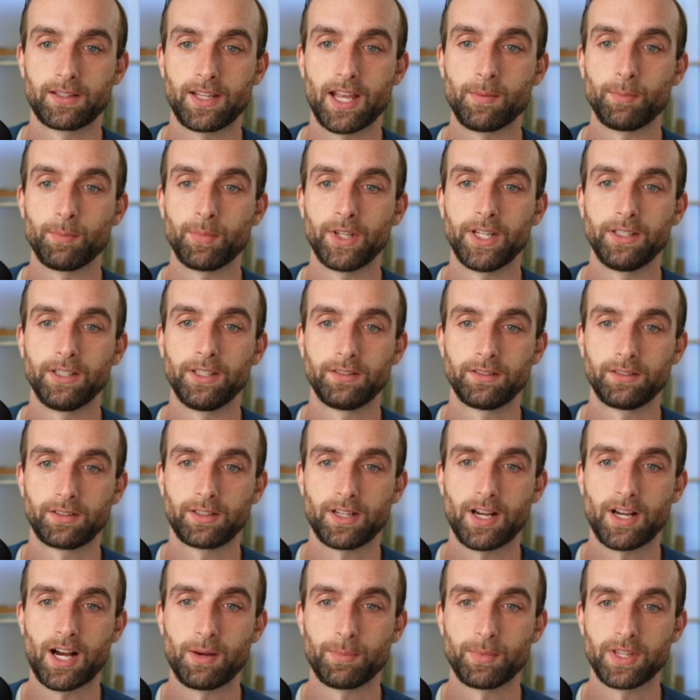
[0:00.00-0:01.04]
template,
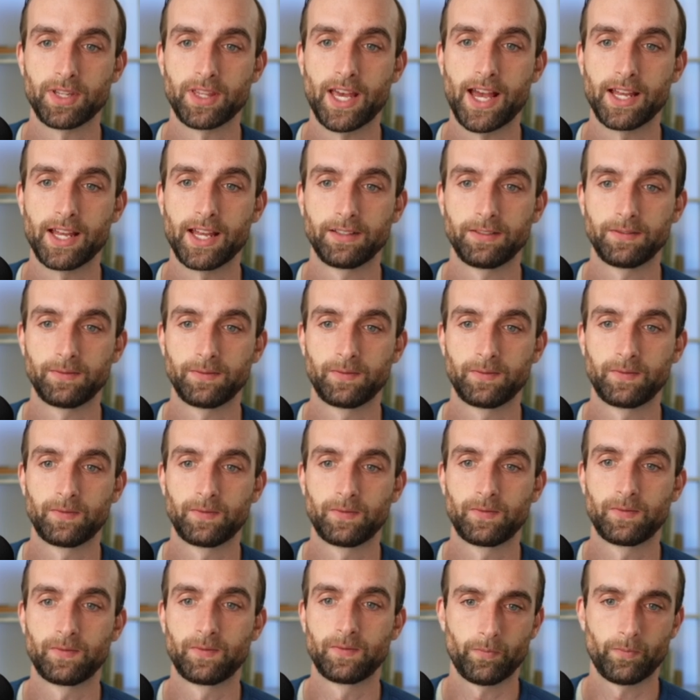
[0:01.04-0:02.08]
copy that,
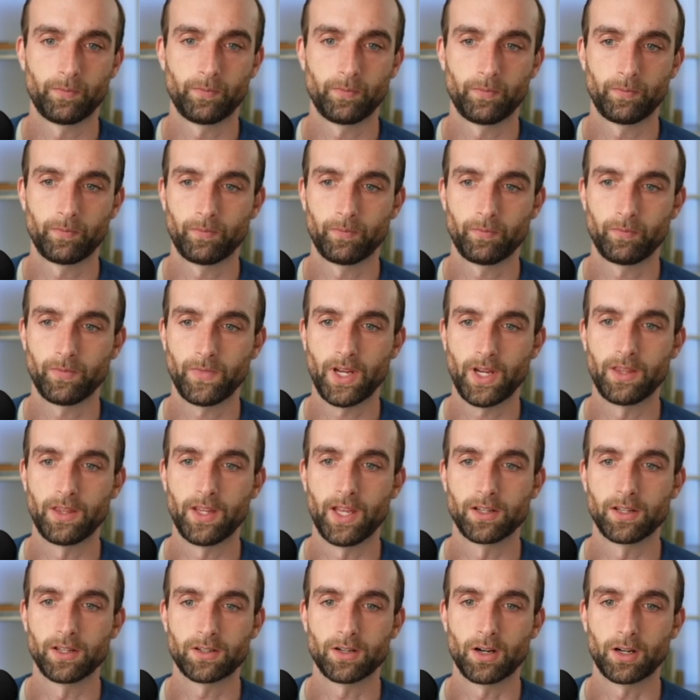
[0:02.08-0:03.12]
and
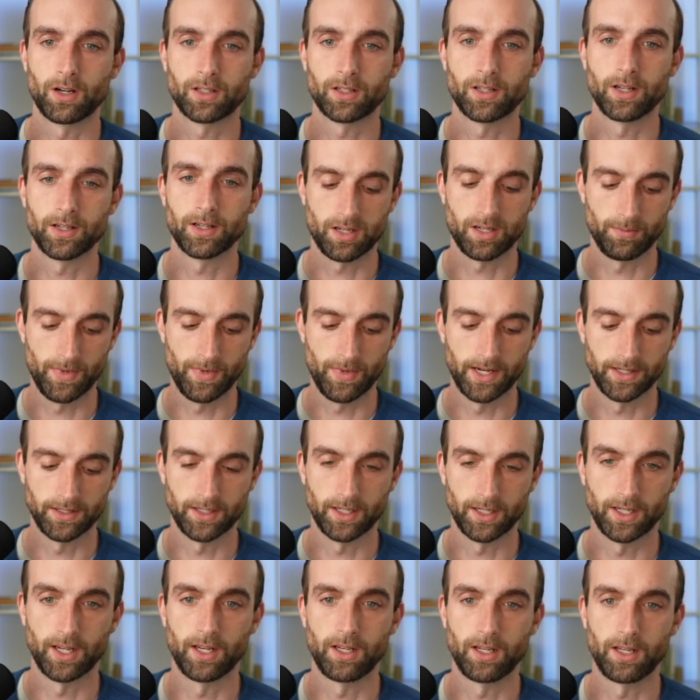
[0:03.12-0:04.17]
then start
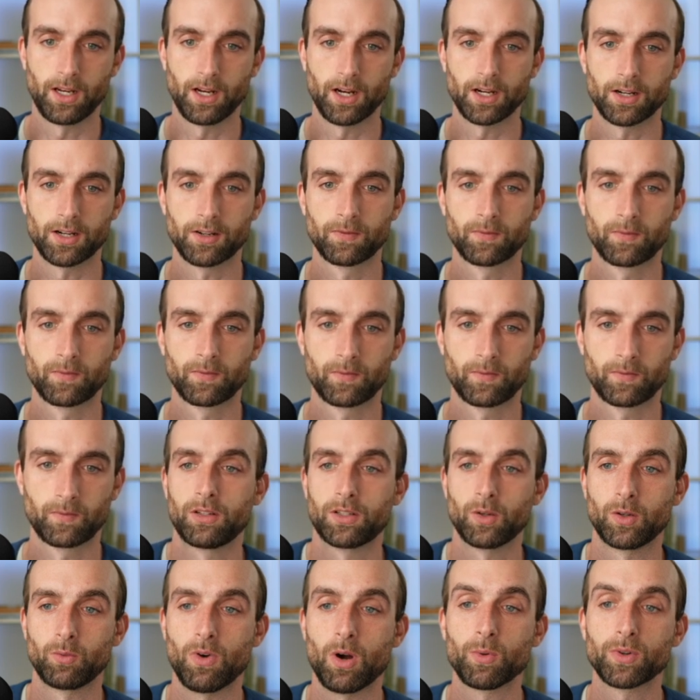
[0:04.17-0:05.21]
customizing it here.
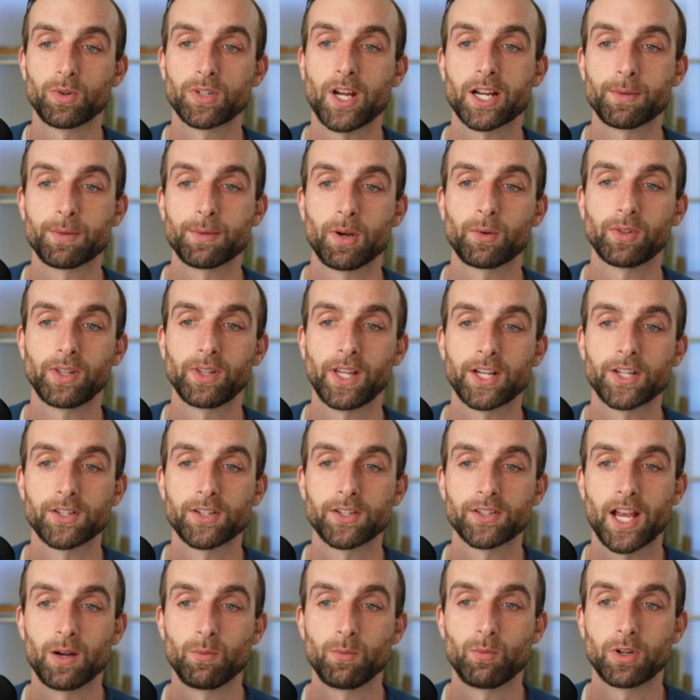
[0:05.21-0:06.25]
So while we're talking about
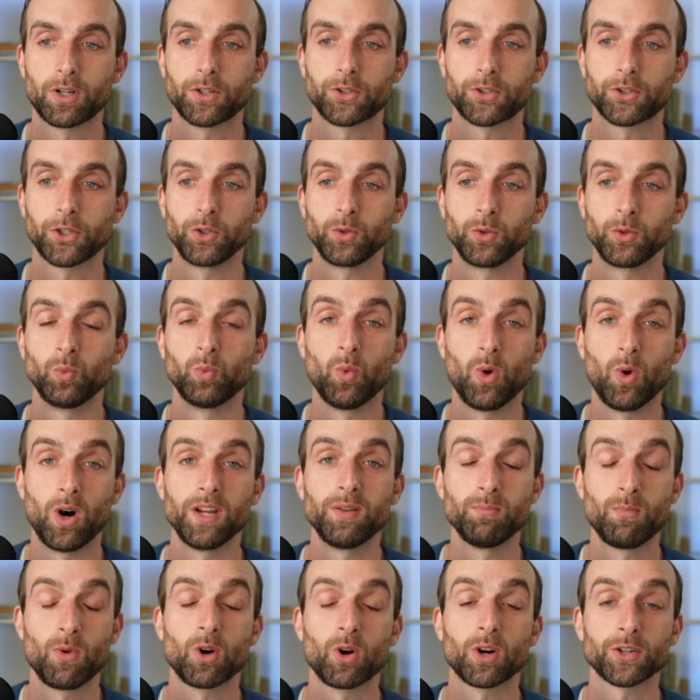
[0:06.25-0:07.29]
relations, I want to show you
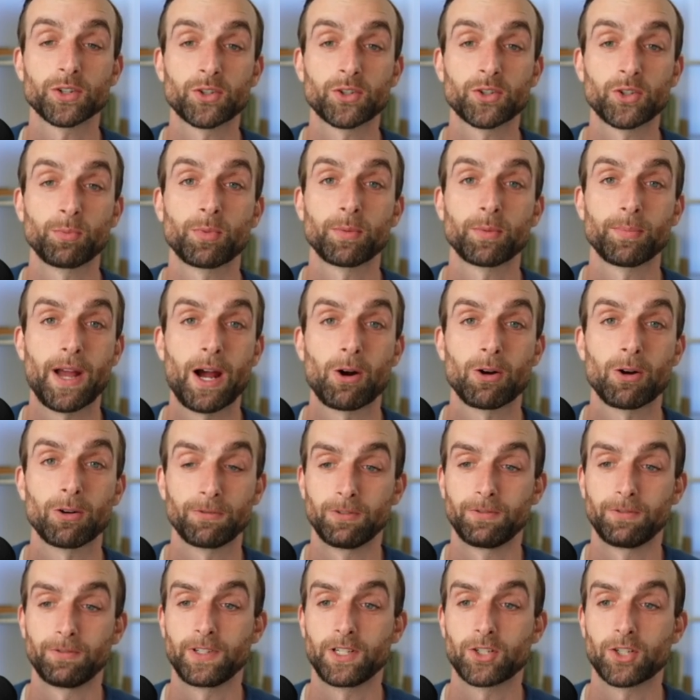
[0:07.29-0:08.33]
one more super
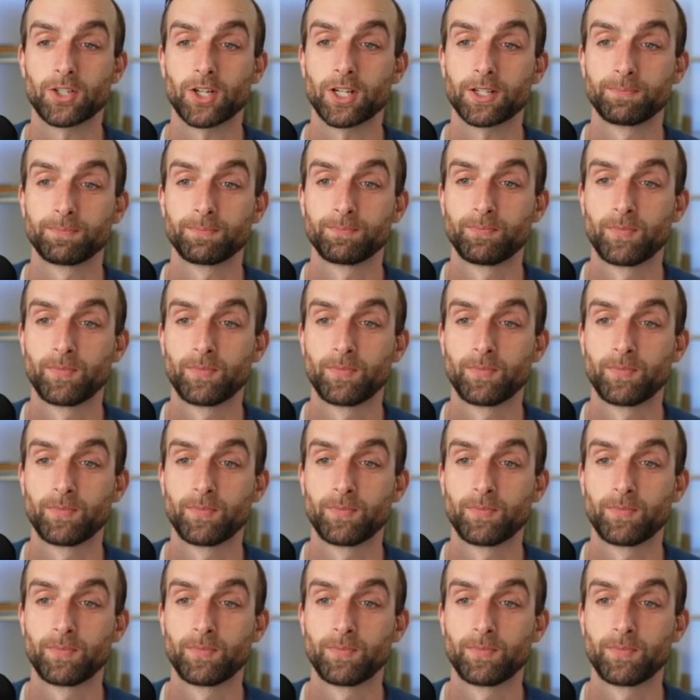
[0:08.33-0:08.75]
powerful feature.